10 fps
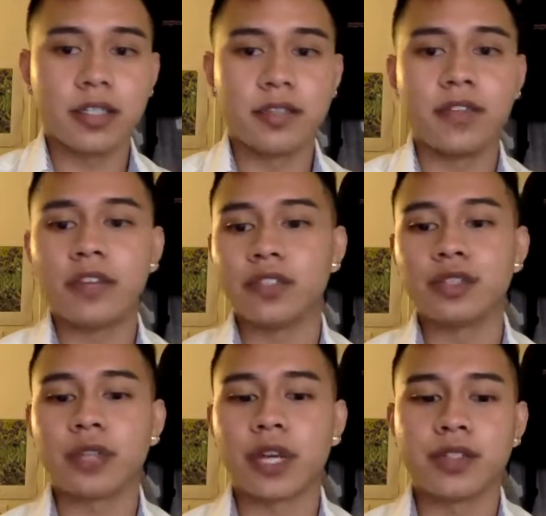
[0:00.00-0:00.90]
they've definitely
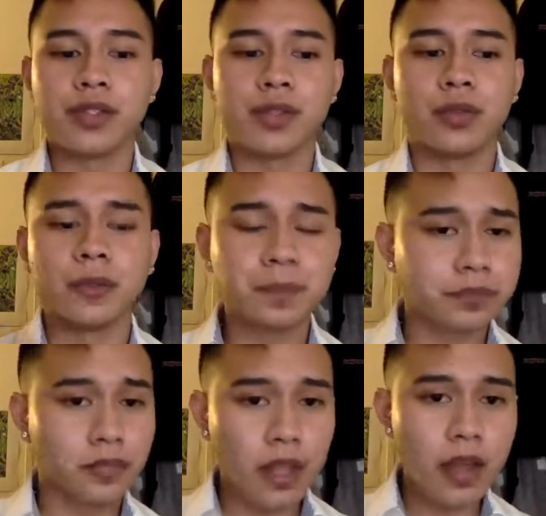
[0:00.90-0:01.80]
tried to
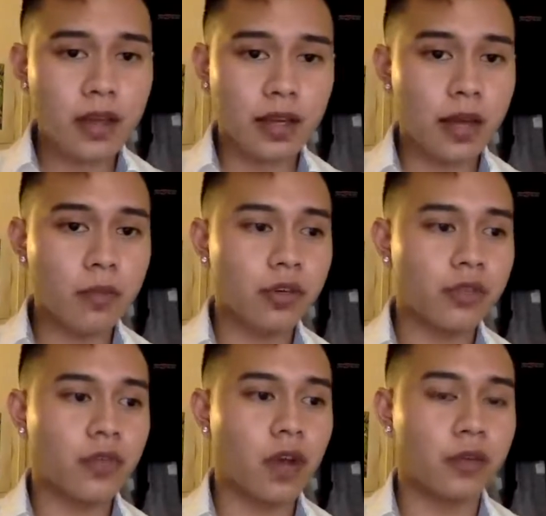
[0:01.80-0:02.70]
get more
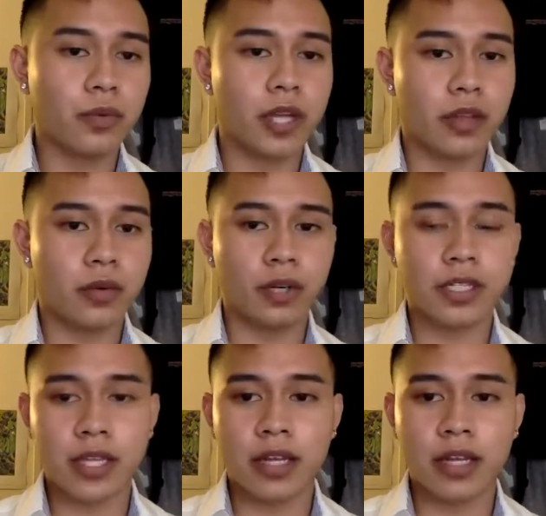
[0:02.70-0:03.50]
involved with other orgs.